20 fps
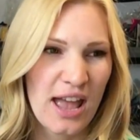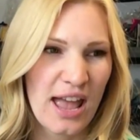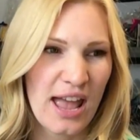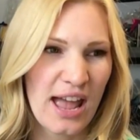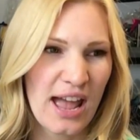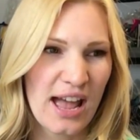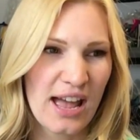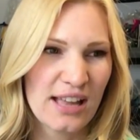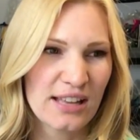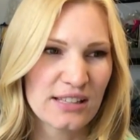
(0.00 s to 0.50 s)

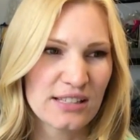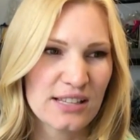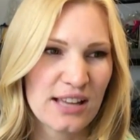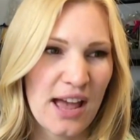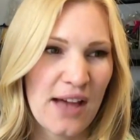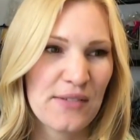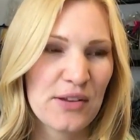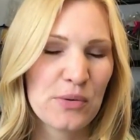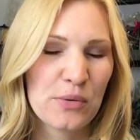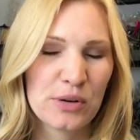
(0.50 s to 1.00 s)
And
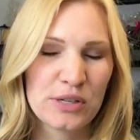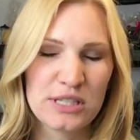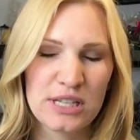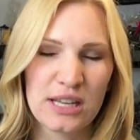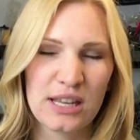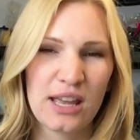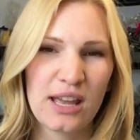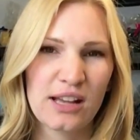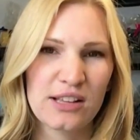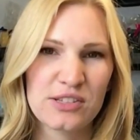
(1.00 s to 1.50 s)
having worked
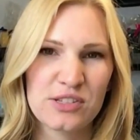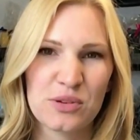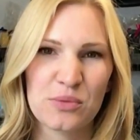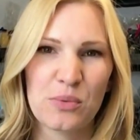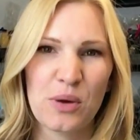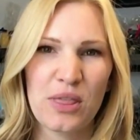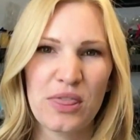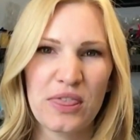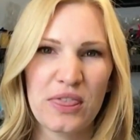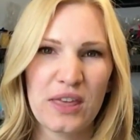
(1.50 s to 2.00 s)
in cancer,
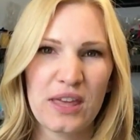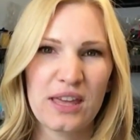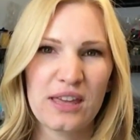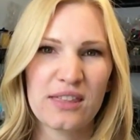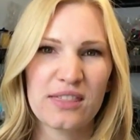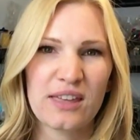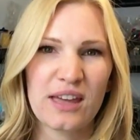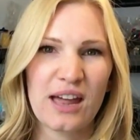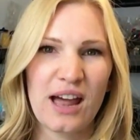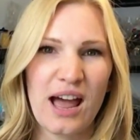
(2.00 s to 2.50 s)
one
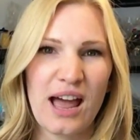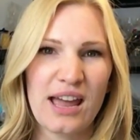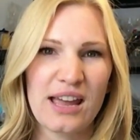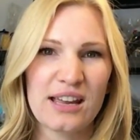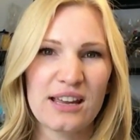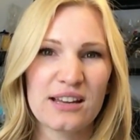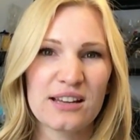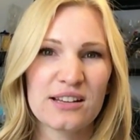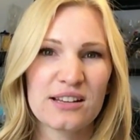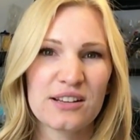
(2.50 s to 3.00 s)
thing that
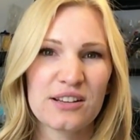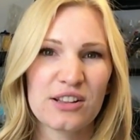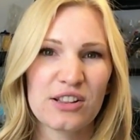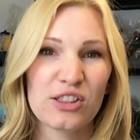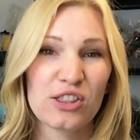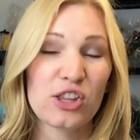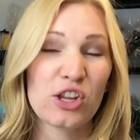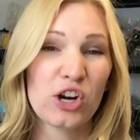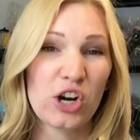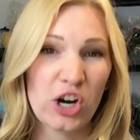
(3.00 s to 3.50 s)
I
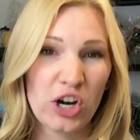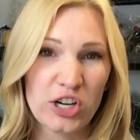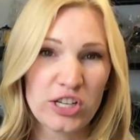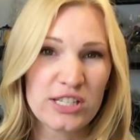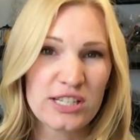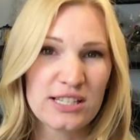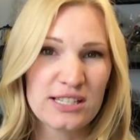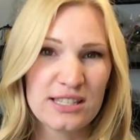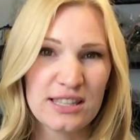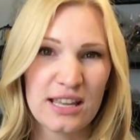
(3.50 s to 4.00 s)

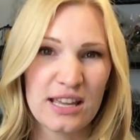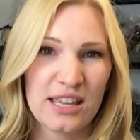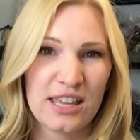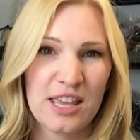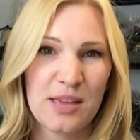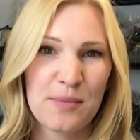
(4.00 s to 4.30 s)
learned is that